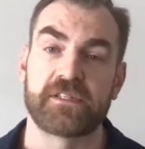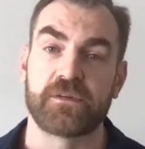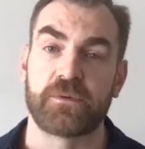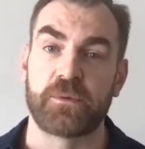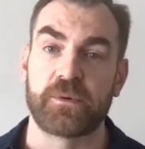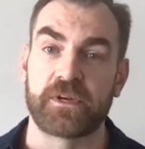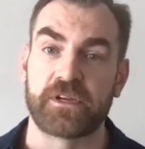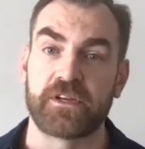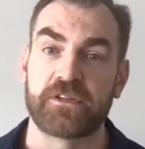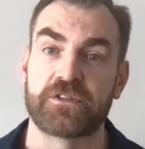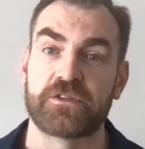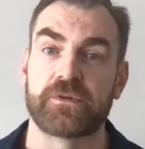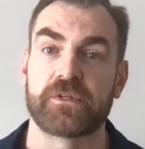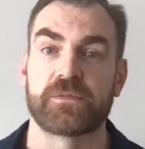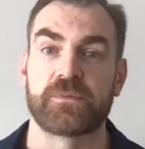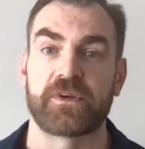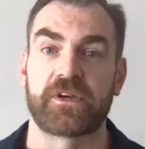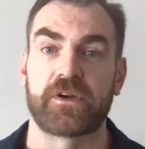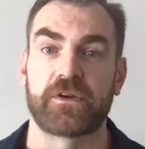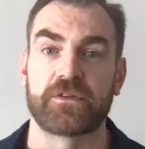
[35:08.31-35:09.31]
So what we're going to do is
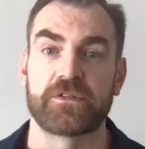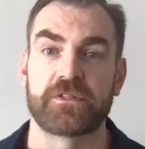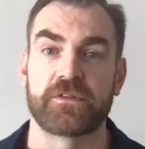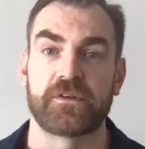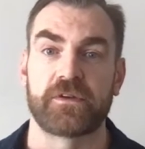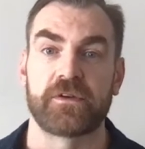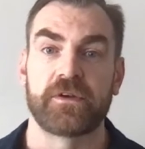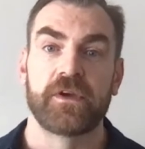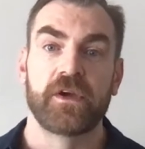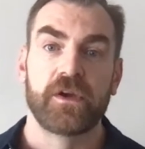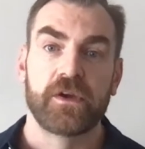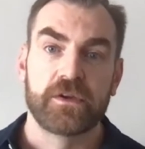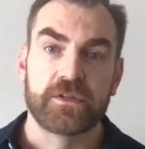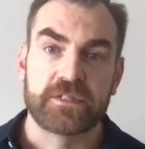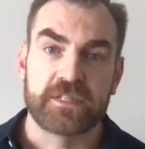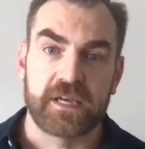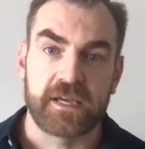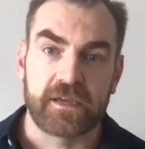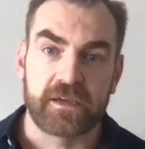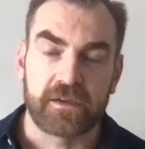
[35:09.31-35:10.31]
we're going to
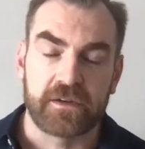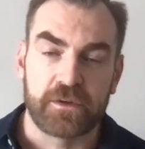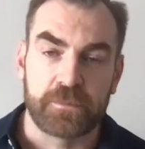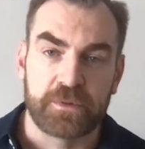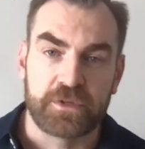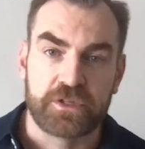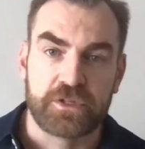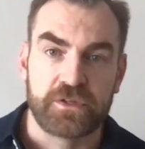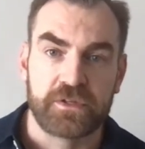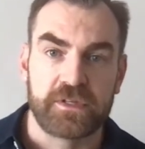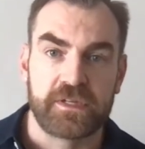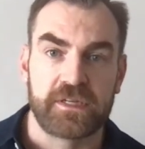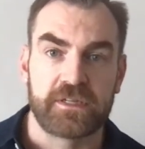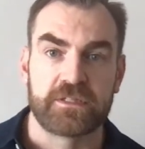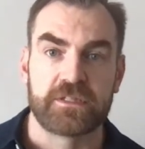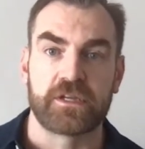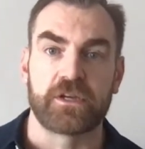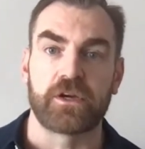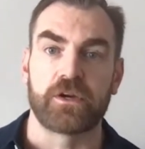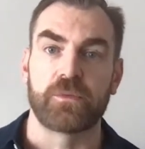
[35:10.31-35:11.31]
take an opportunity
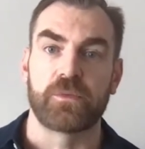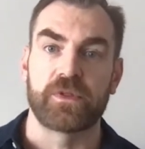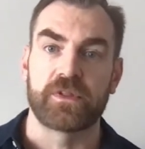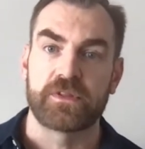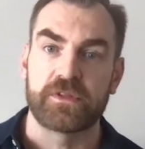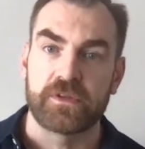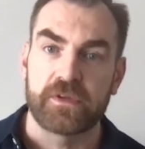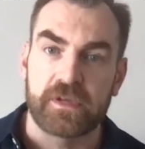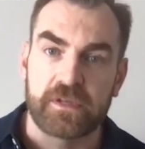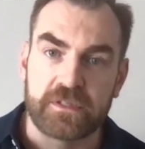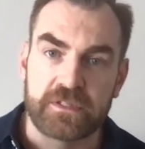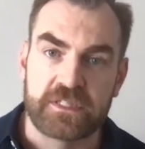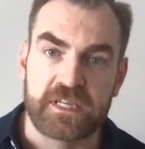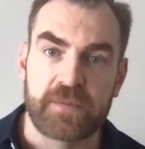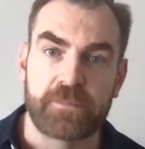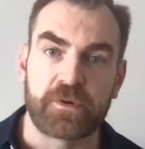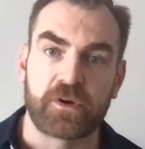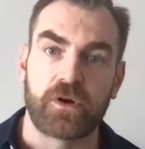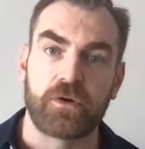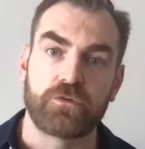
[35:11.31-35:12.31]
to go with
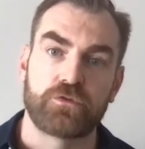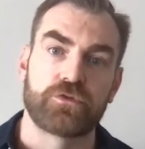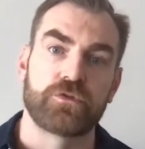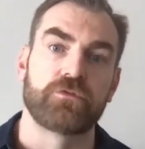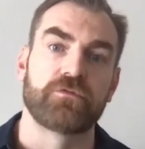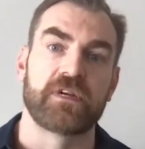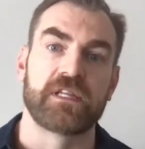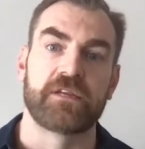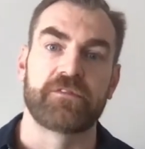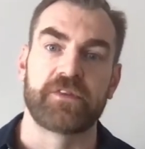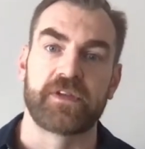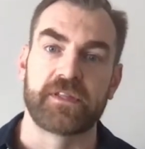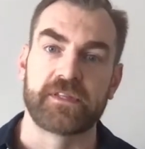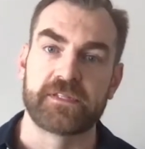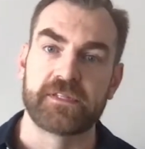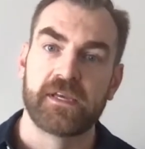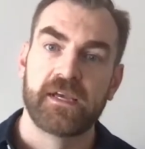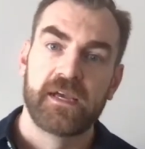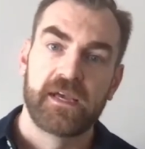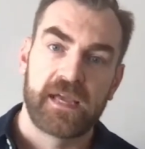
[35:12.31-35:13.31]
deep cultural relevance,